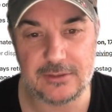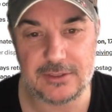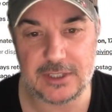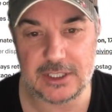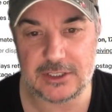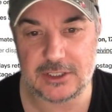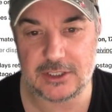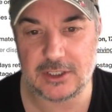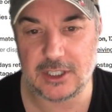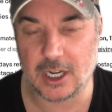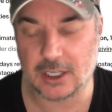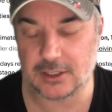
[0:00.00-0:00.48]

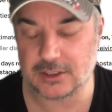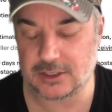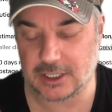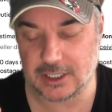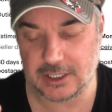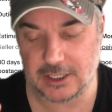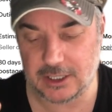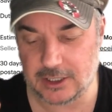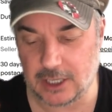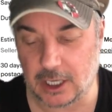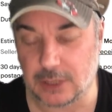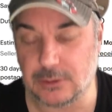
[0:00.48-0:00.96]
It's not,
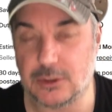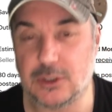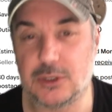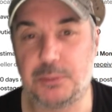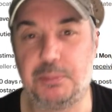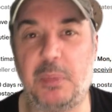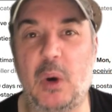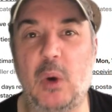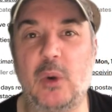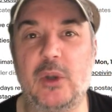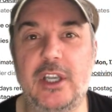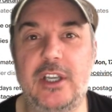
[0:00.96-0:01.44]
you don't
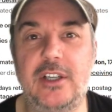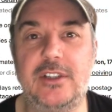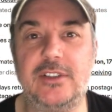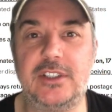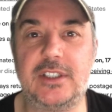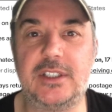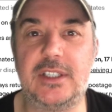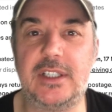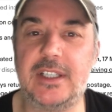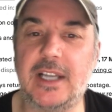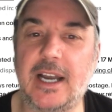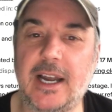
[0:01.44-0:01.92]
just buy it because
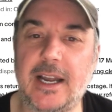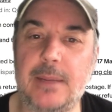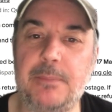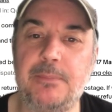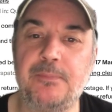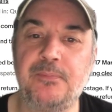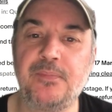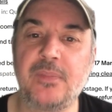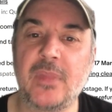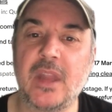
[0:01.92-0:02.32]
of the name.